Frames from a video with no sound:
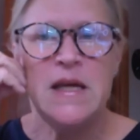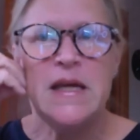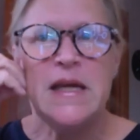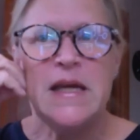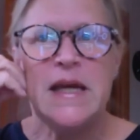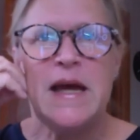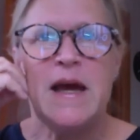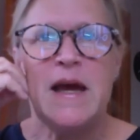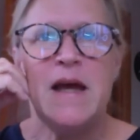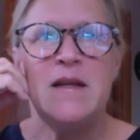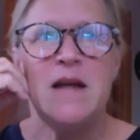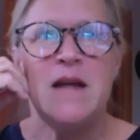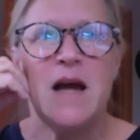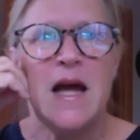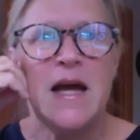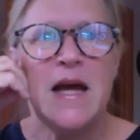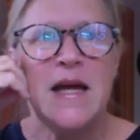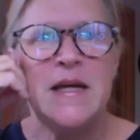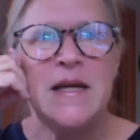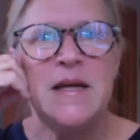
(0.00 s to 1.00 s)
and
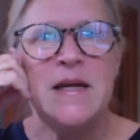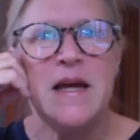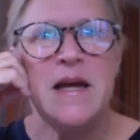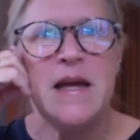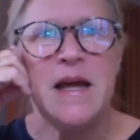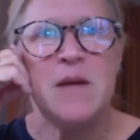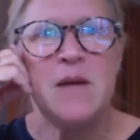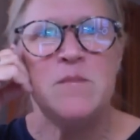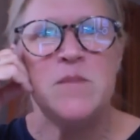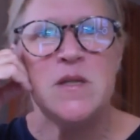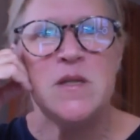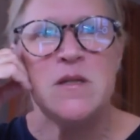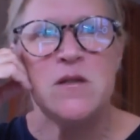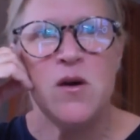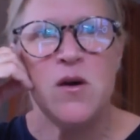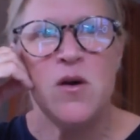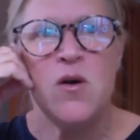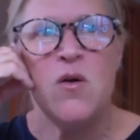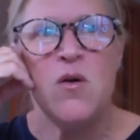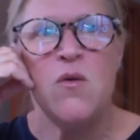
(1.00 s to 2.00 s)
i am
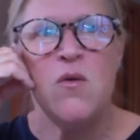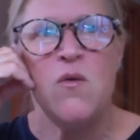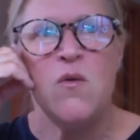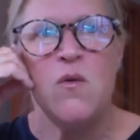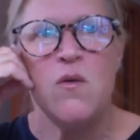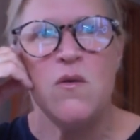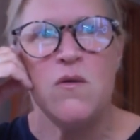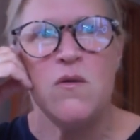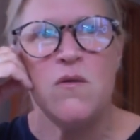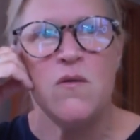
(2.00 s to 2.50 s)
so